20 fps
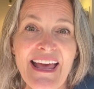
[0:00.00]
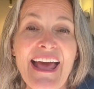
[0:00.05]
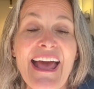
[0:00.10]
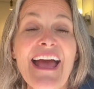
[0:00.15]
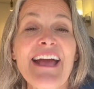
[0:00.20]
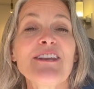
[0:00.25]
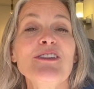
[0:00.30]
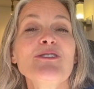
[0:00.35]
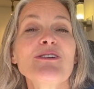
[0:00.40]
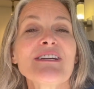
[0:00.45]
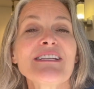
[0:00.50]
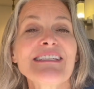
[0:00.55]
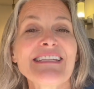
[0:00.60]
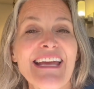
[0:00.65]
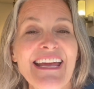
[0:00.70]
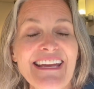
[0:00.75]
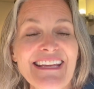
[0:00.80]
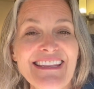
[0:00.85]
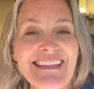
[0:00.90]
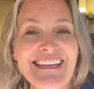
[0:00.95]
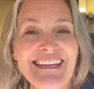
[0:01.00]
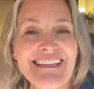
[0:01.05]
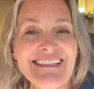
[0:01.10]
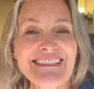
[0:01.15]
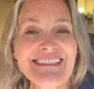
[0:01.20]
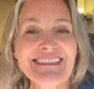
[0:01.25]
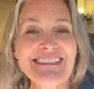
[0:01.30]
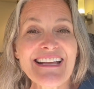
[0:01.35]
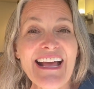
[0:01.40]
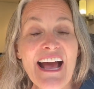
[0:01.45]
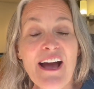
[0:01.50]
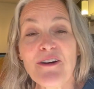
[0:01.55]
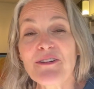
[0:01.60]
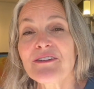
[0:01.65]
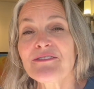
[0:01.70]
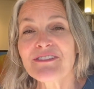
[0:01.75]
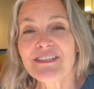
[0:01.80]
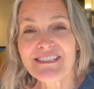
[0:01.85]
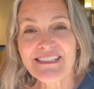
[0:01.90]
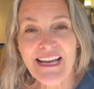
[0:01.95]
And you can take things out
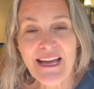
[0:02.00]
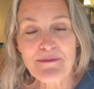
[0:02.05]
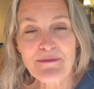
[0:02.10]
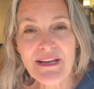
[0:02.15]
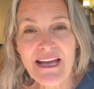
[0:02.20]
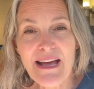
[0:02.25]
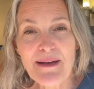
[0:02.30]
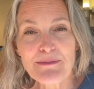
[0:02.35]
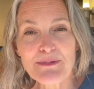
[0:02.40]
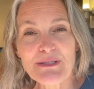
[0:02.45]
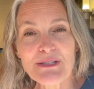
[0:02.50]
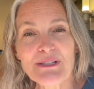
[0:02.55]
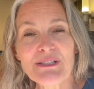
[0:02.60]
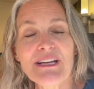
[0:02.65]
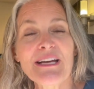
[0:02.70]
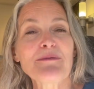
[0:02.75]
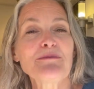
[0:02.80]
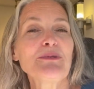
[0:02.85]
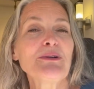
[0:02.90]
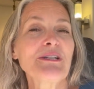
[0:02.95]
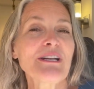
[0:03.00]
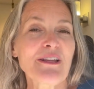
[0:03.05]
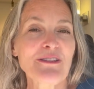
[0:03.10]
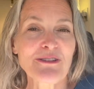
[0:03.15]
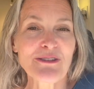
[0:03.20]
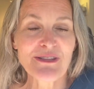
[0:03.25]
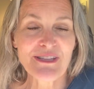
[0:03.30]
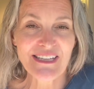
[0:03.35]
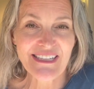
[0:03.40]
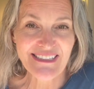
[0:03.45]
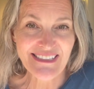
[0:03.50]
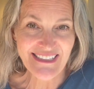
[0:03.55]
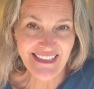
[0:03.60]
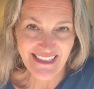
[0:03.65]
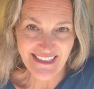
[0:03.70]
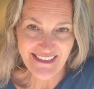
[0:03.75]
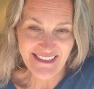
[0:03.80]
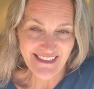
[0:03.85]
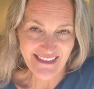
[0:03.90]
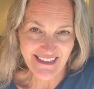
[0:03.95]
of the time capsule and put other things
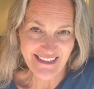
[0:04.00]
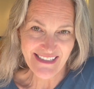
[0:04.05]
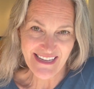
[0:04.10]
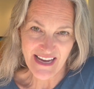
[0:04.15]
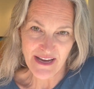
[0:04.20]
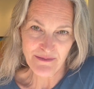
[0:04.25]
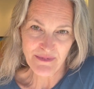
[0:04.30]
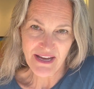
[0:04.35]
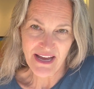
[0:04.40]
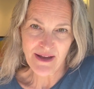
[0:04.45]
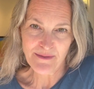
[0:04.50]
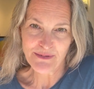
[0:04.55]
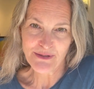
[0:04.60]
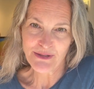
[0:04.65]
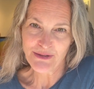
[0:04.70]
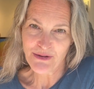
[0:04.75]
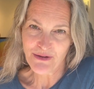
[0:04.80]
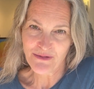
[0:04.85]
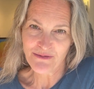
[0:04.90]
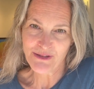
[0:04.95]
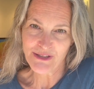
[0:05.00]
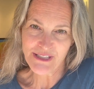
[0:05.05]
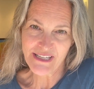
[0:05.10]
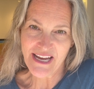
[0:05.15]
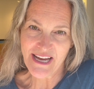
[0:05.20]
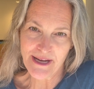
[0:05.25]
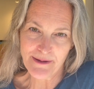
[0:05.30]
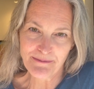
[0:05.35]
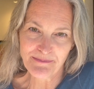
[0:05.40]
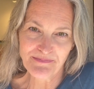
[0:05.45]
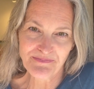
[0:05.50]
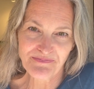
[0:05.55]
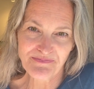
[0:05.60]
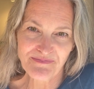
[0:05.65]
into the time capsule over time.